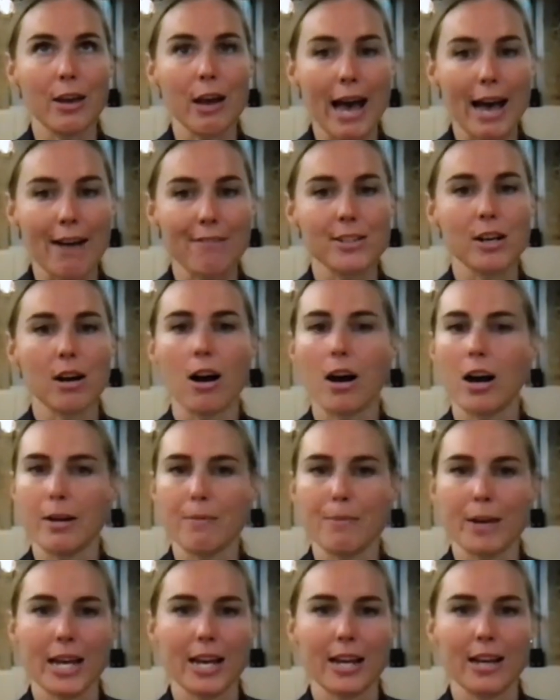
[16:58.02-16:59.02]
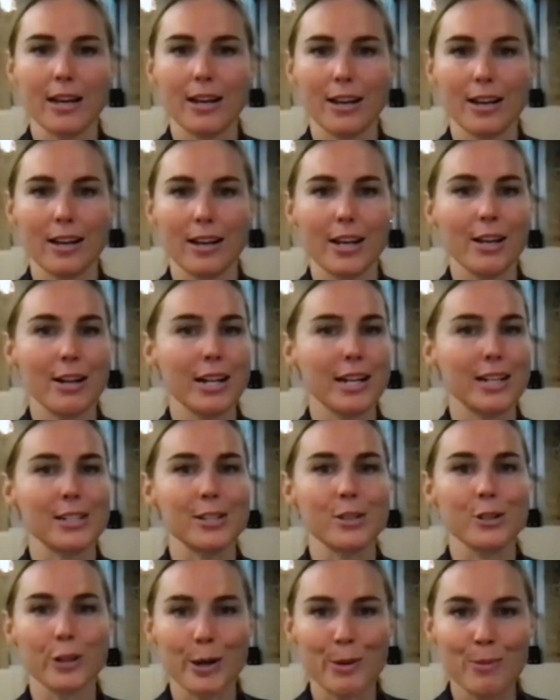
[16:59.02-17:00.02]
you have to automate. You need
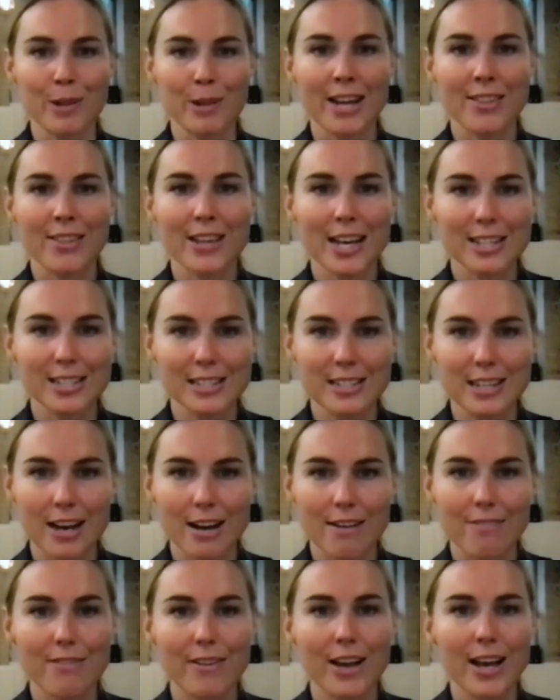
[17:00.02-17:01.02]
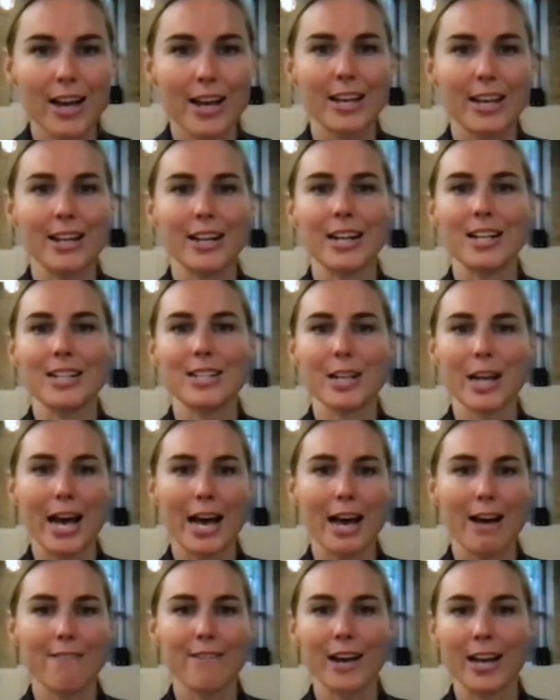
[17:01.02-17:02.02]
to streamline that stuff. You need to
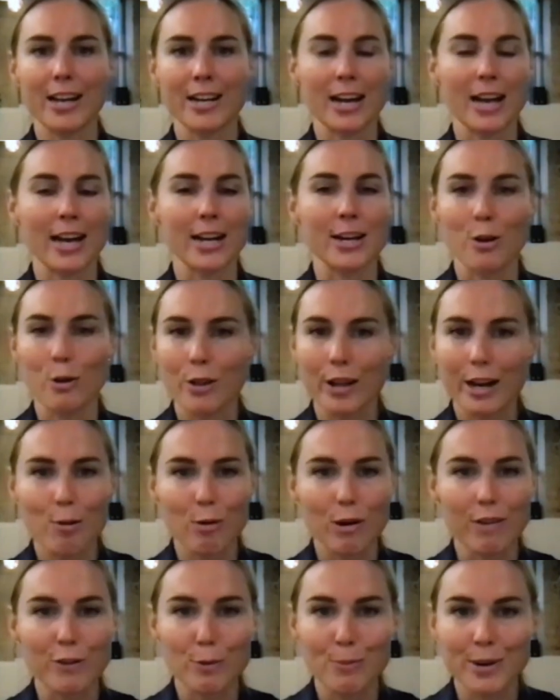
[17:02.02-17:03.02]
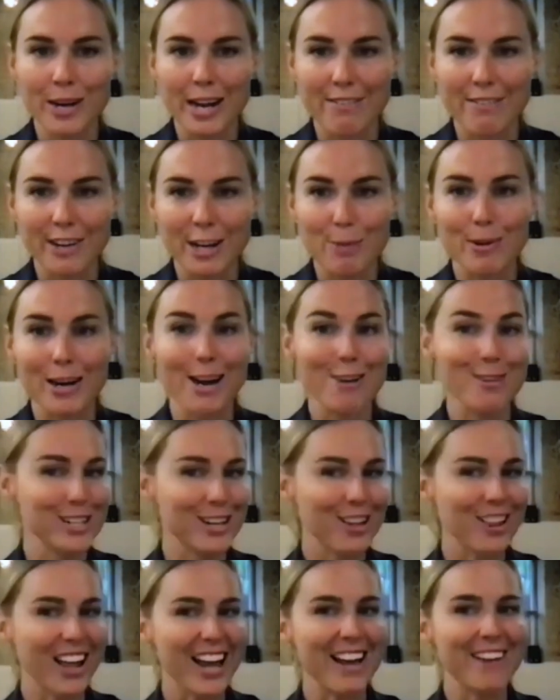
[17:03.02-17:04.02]
have, and I know that I work for Benevity, but I
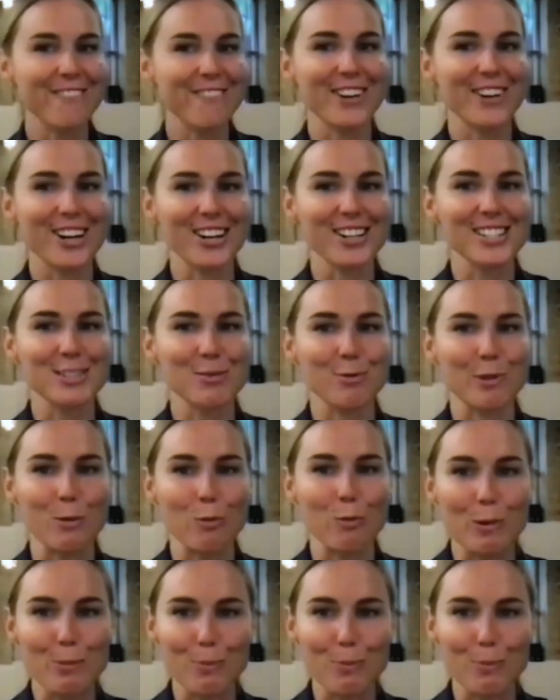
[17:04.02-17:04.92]
was a client first